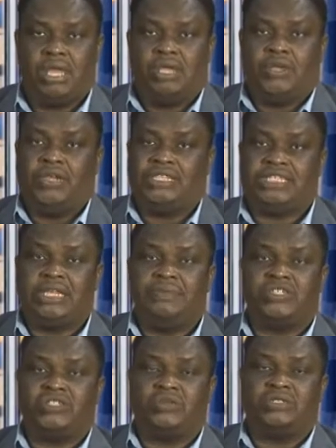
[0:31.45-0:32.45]
You know, a team
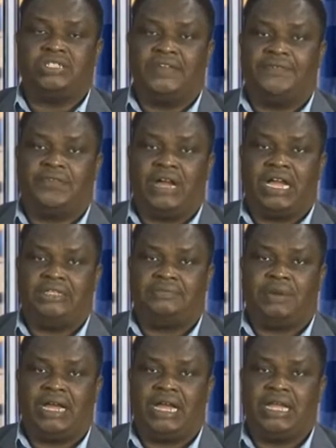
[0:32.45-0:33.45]
is not defined
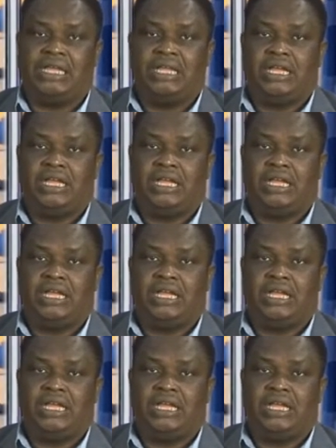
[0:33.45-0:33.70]
by